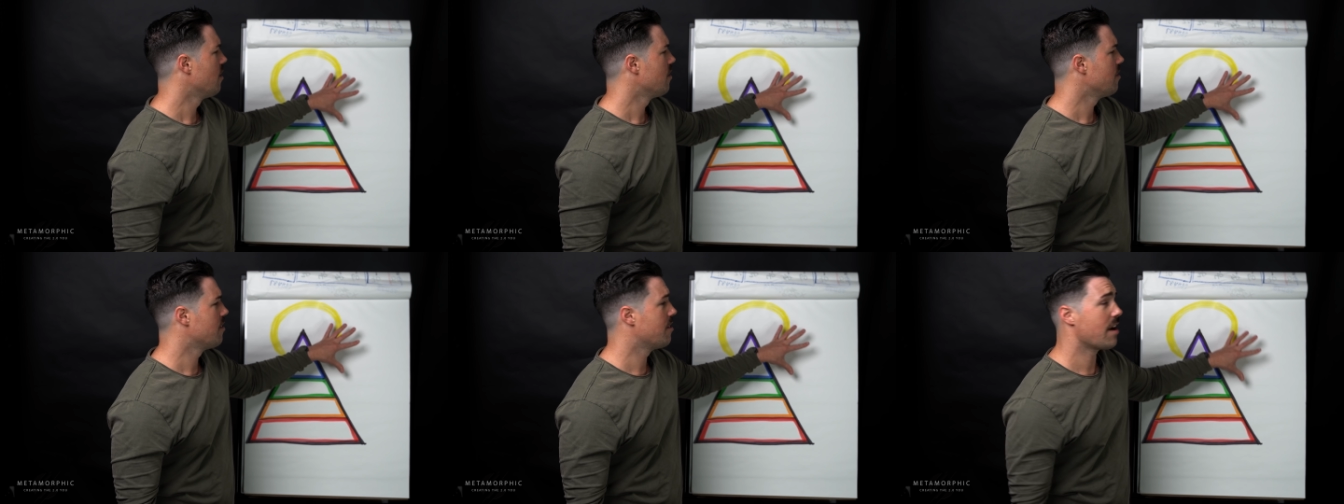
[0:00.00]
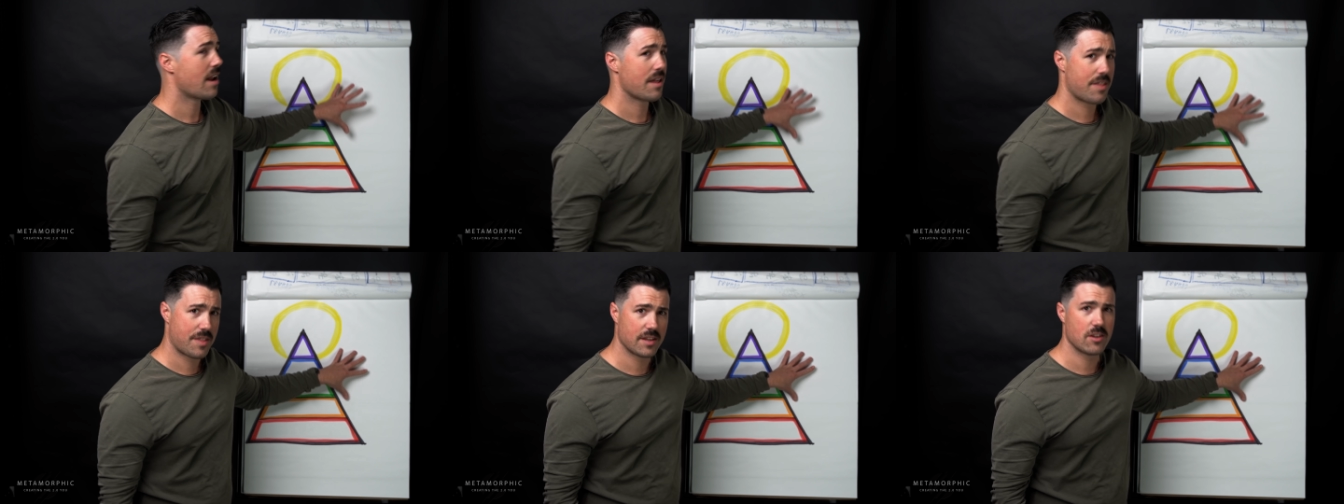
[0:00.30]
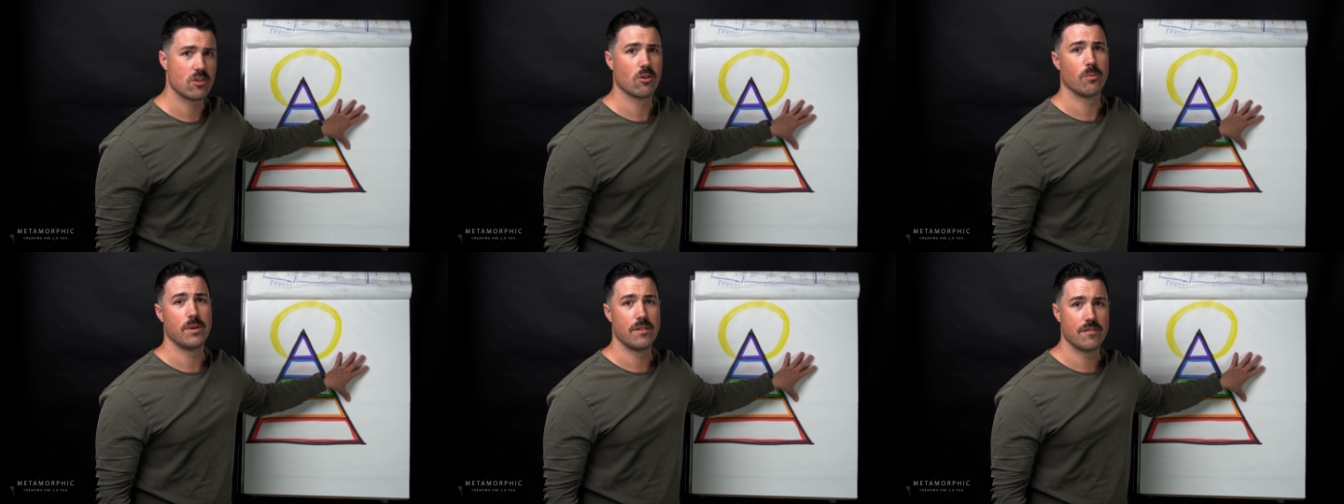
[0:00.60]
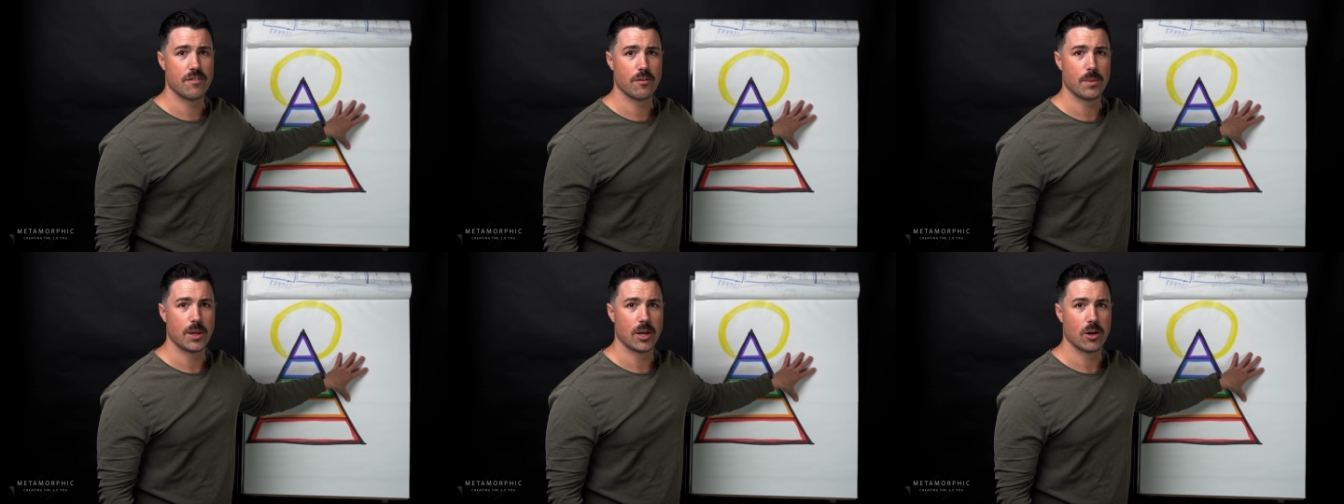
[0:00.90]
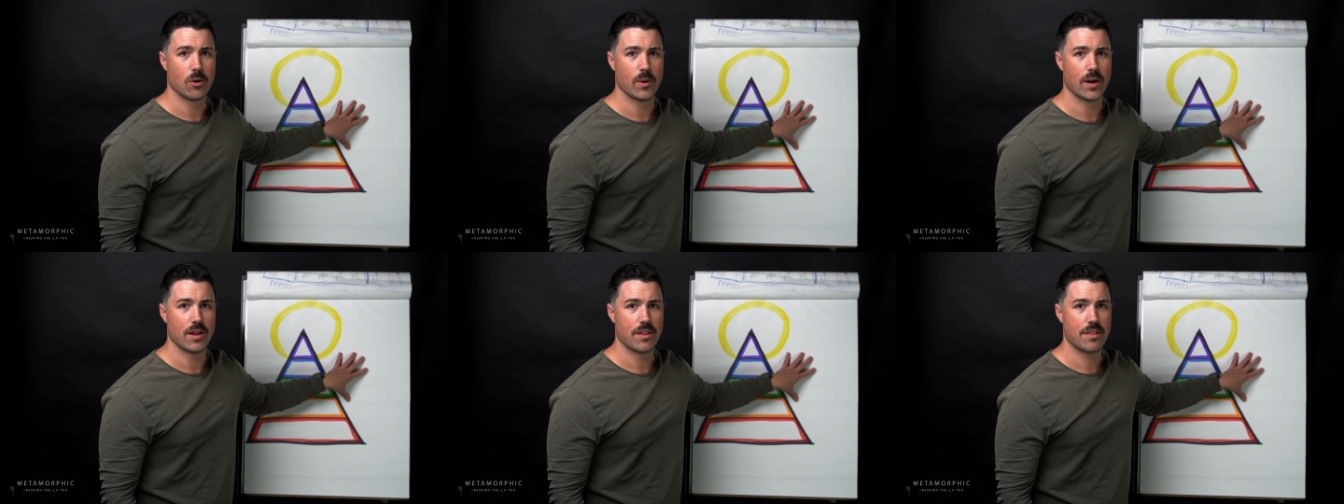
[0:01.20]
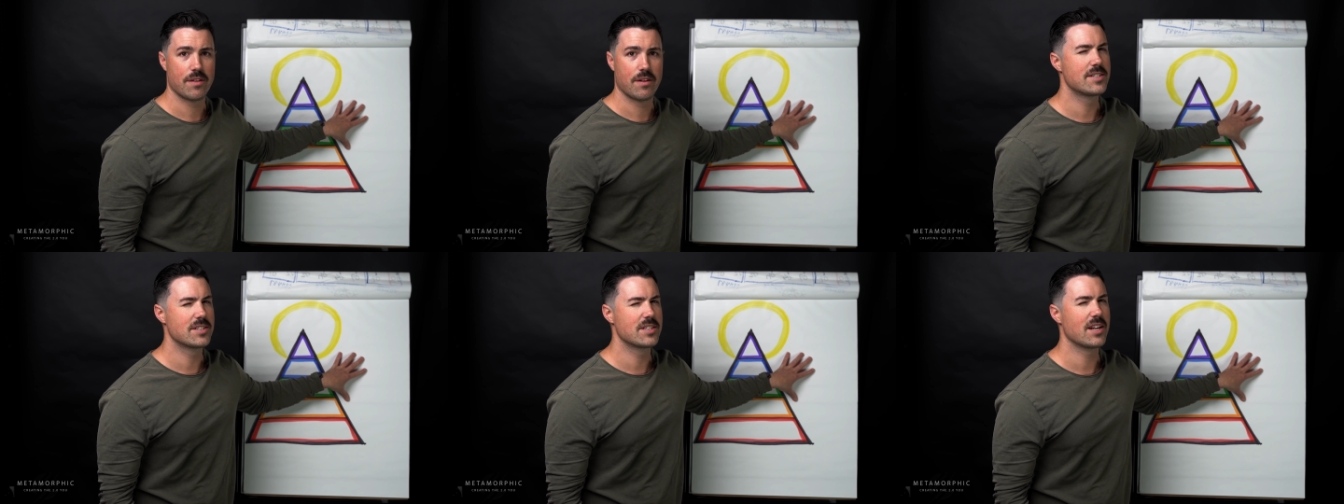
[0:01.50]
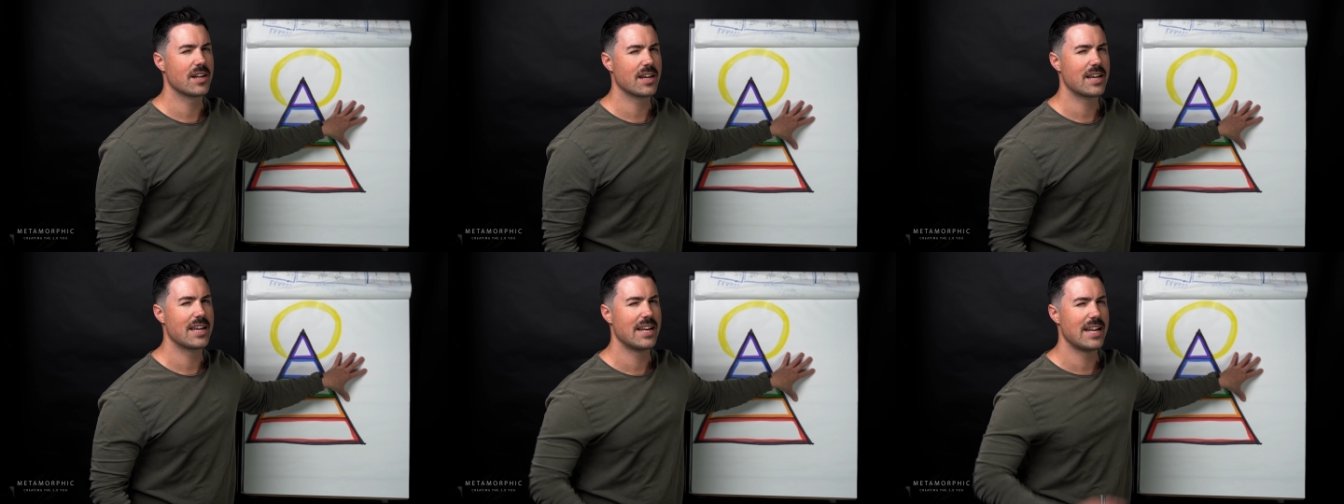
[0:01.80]
that I think you'll be familiar with. This is
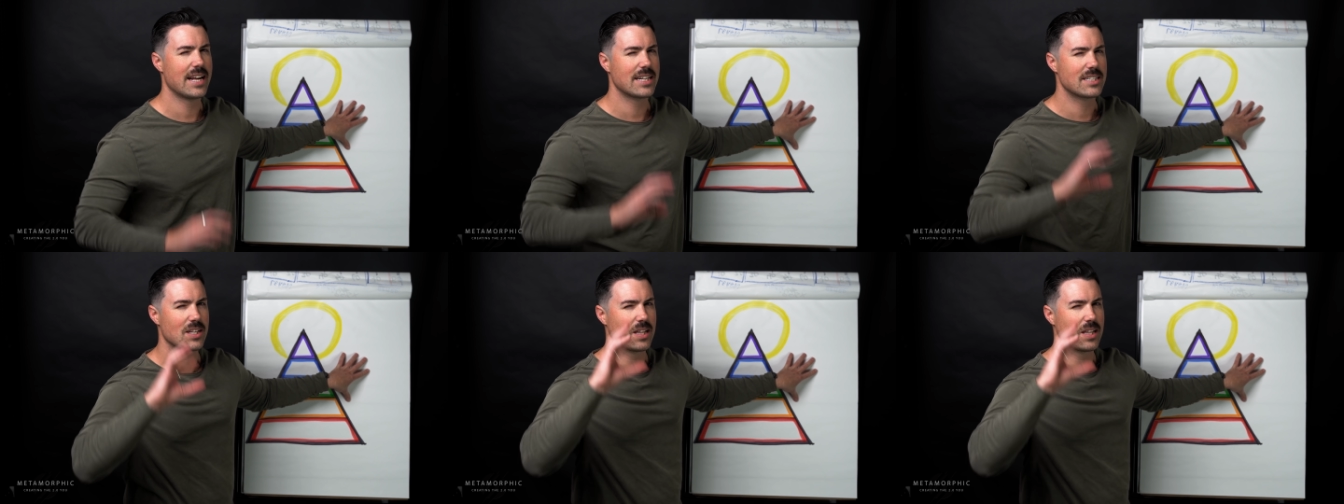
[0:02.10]
gonna connect